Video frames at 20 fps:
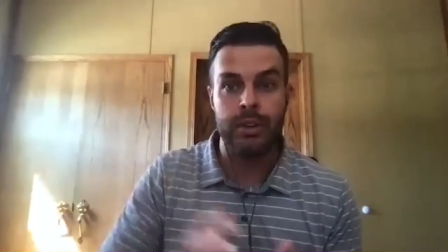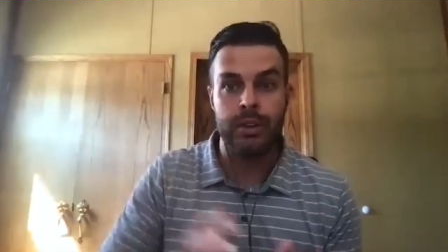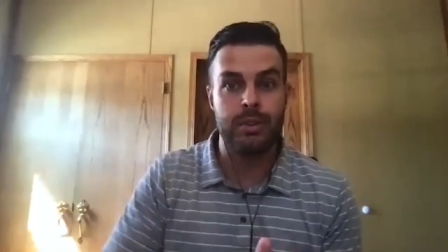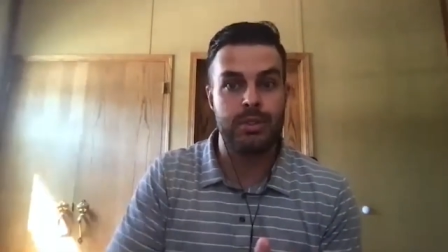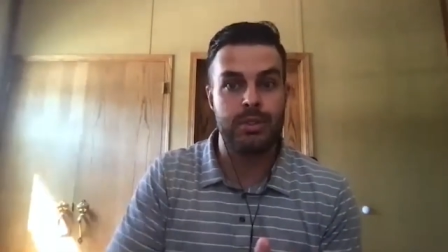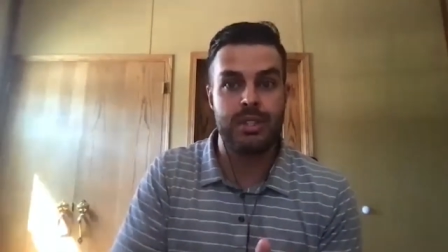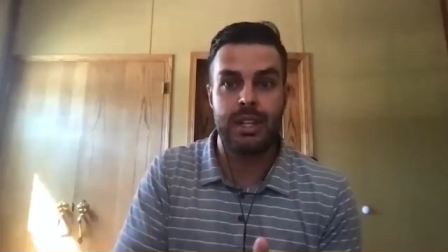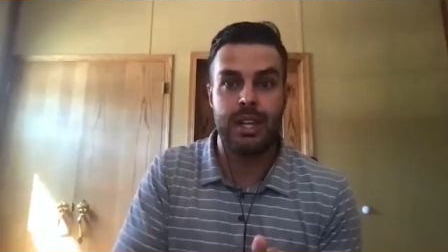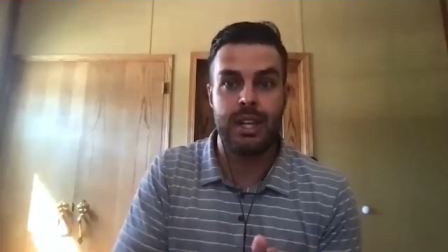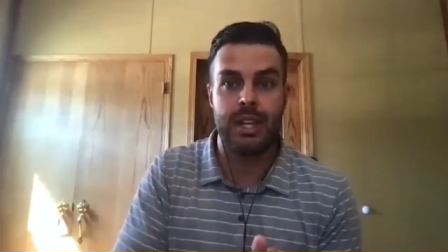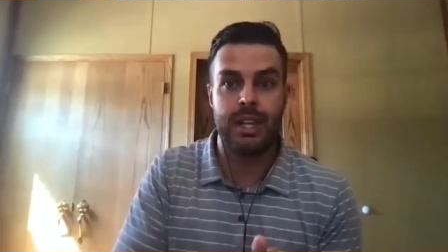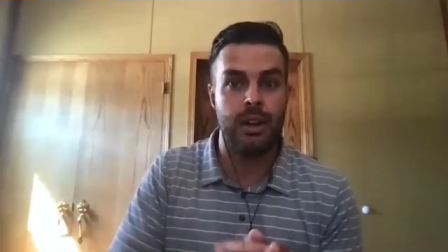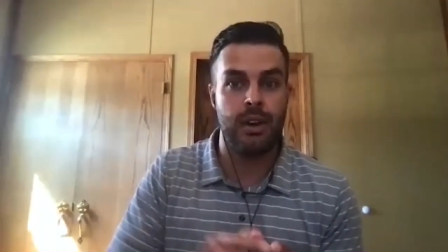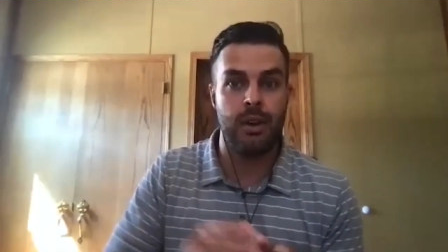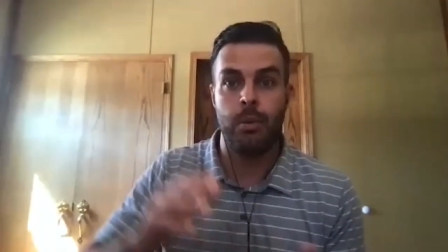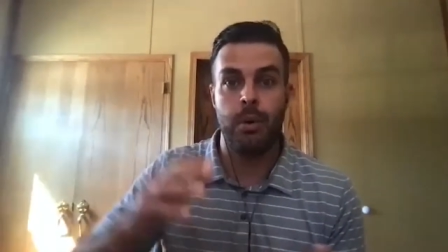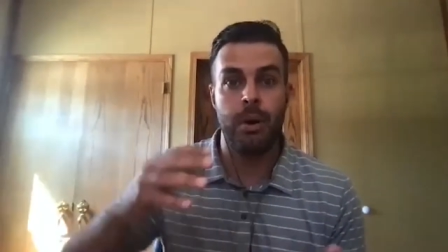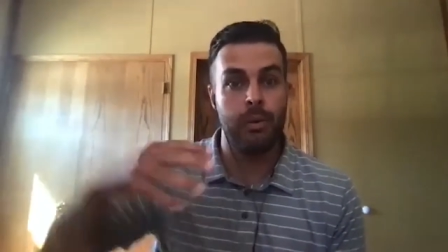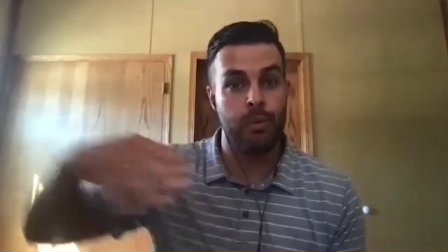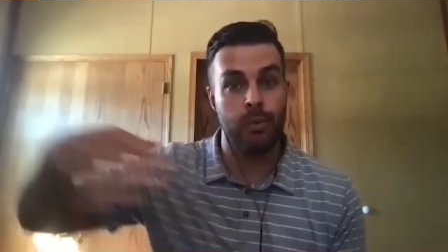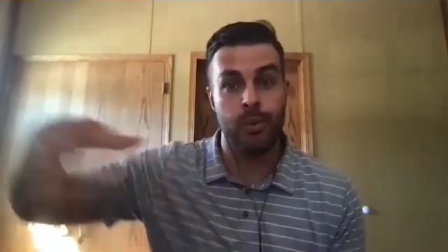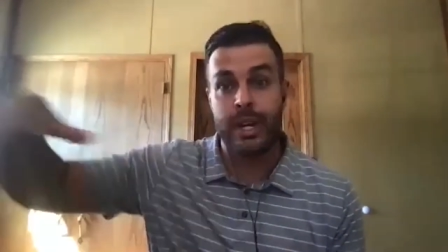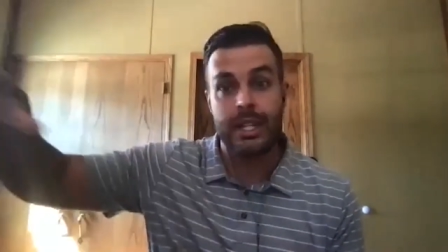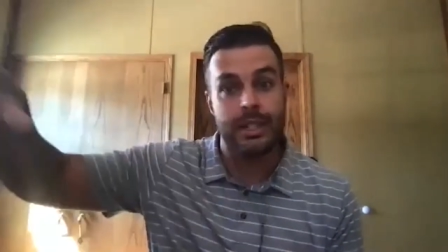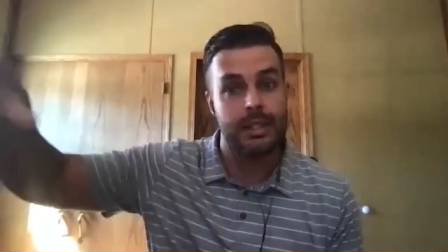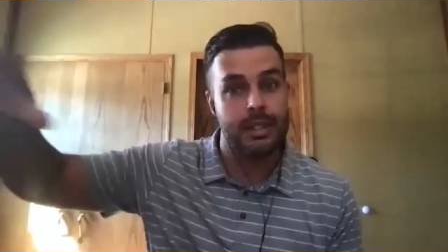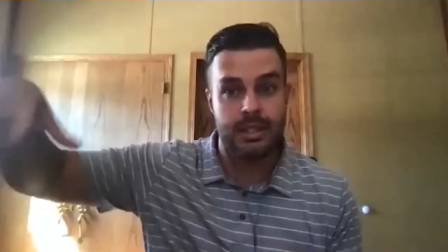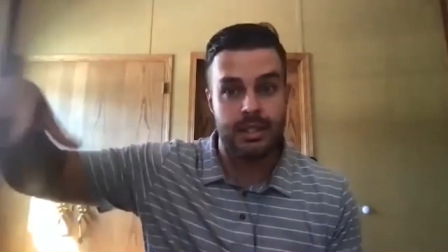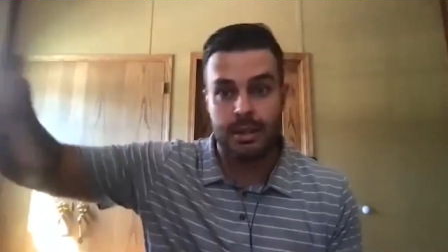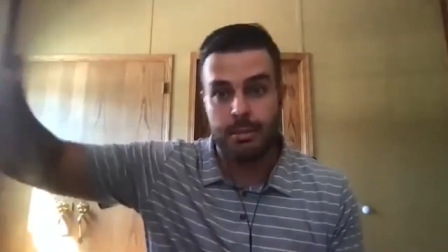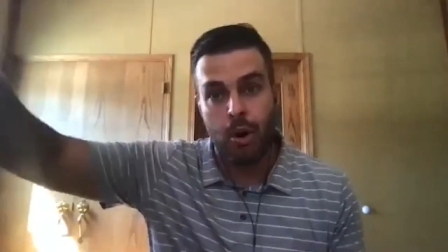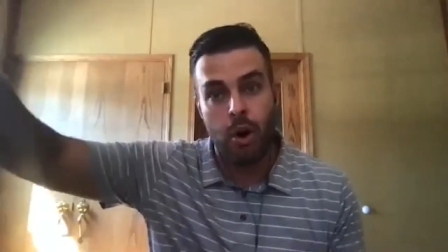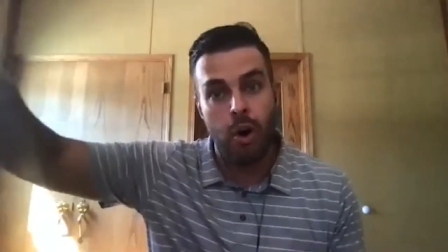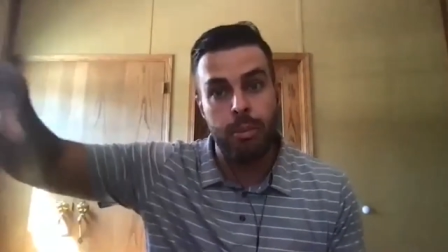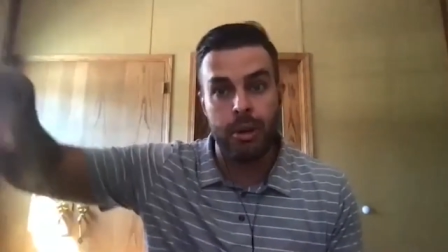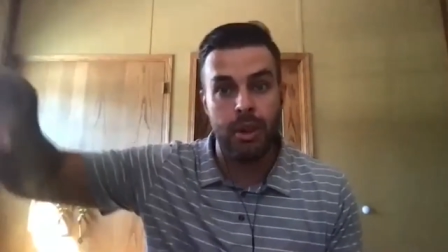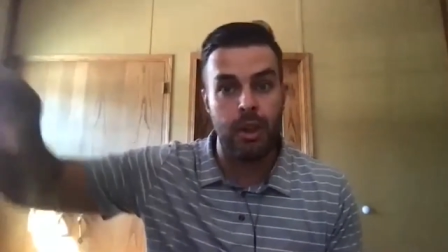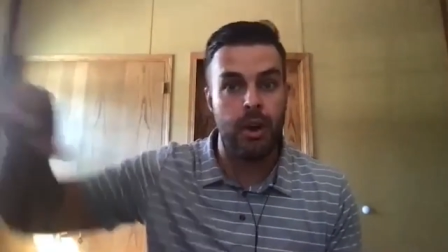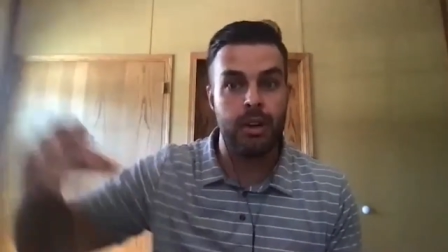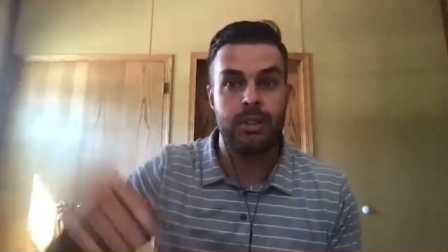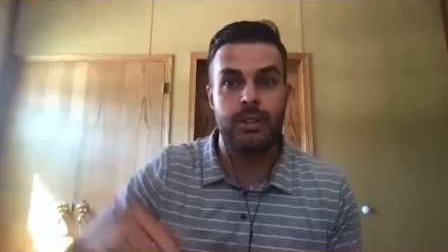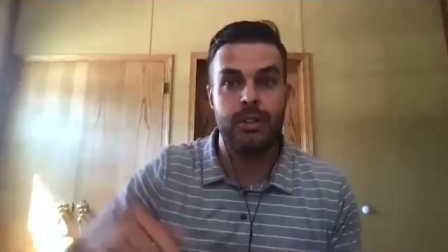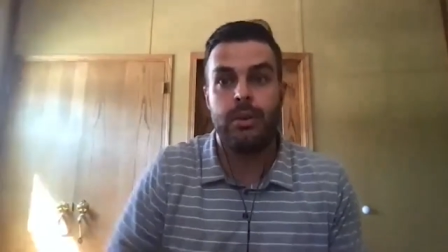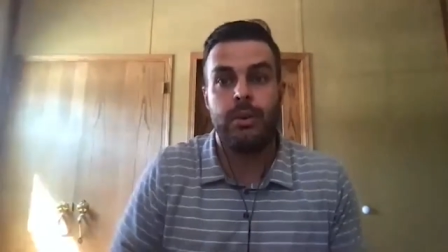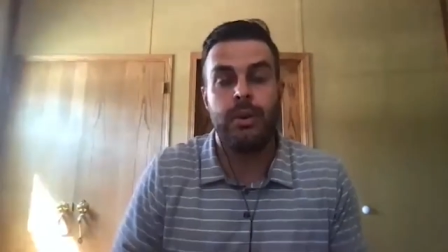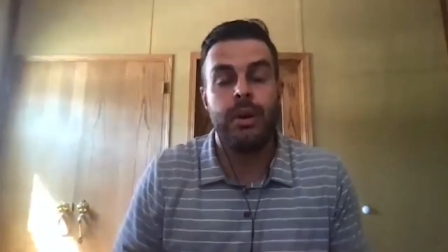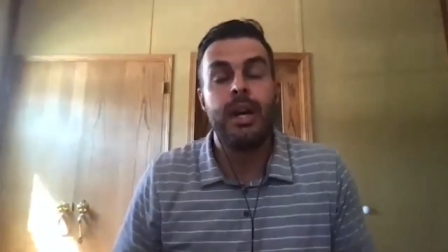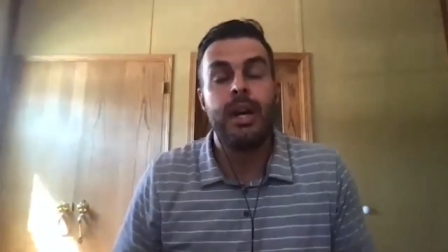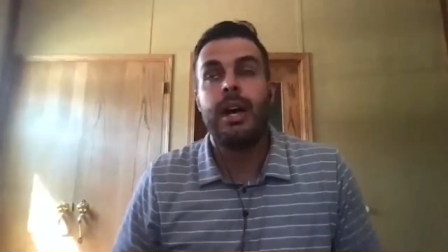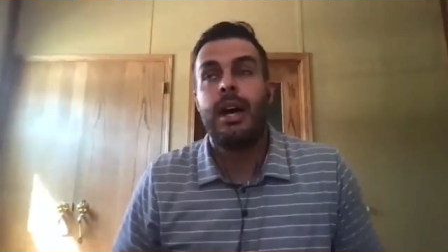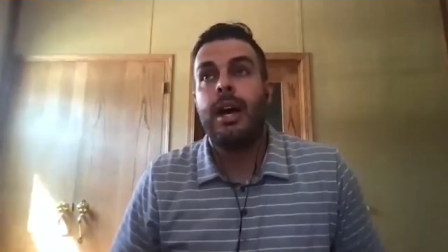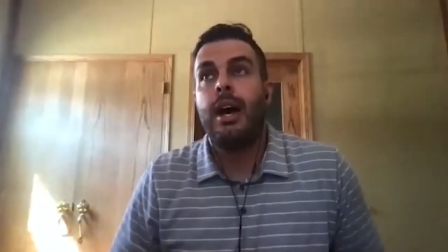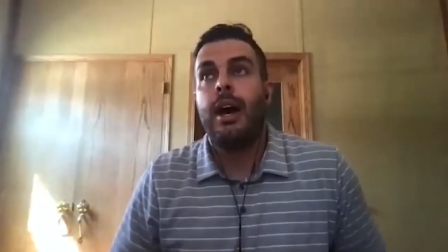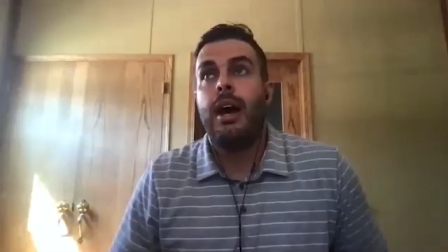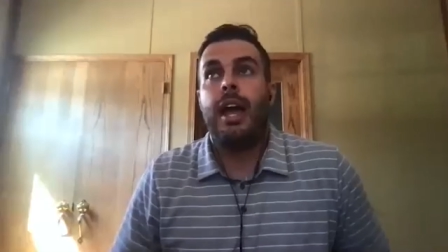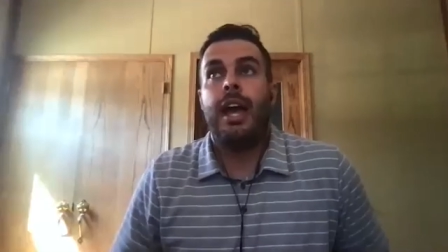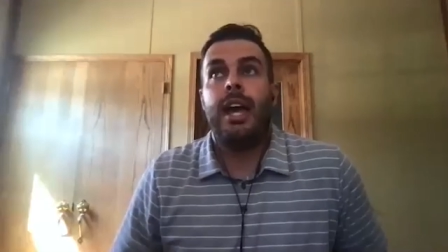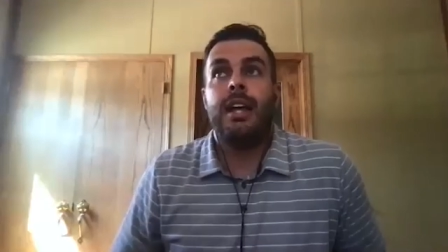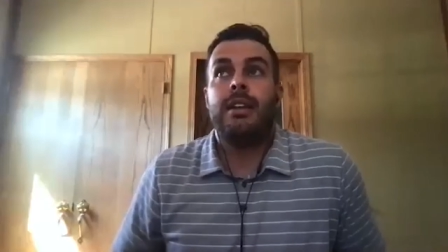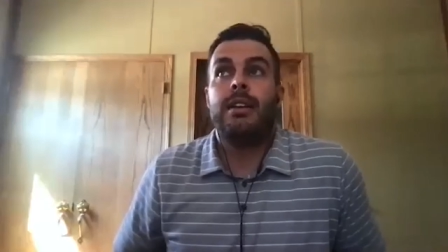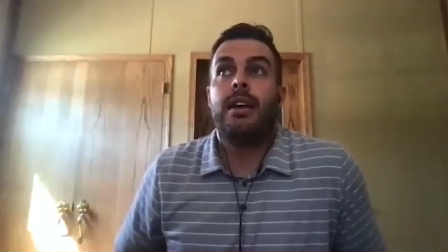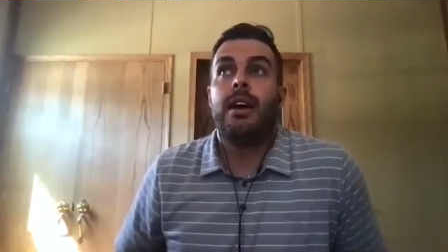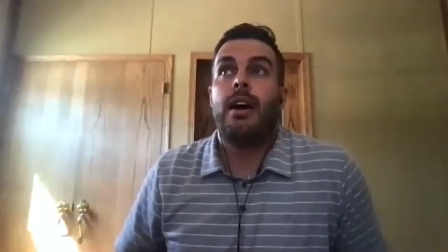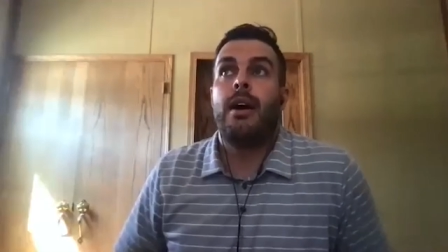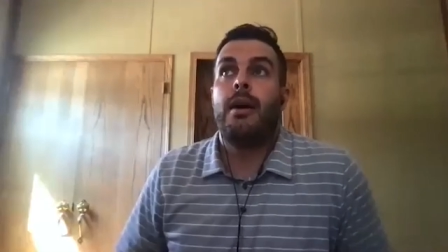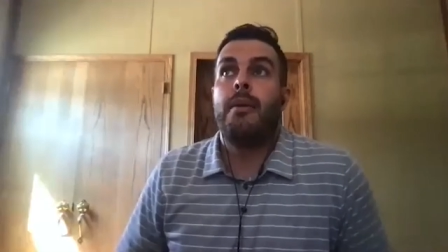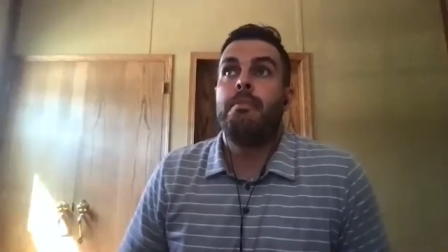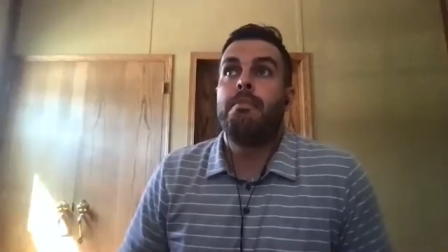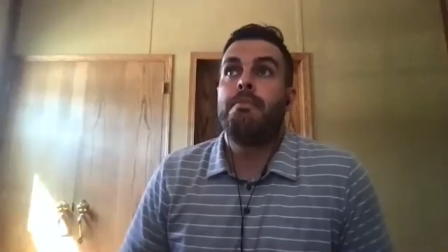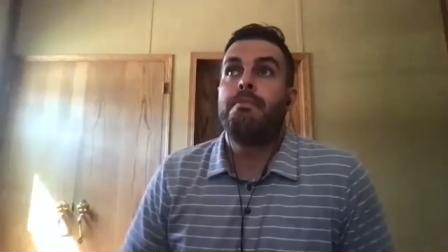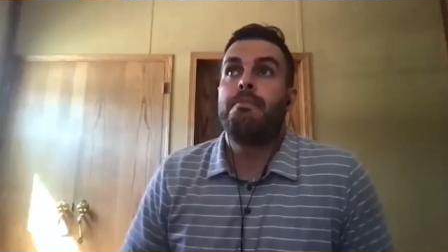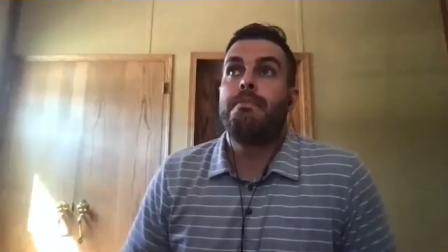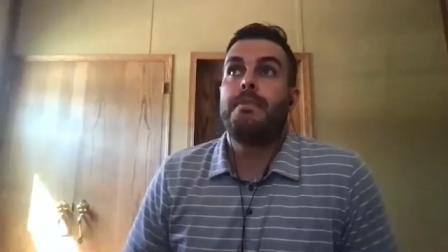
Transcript: you'll see you know what REIT does the mall belong to, and um,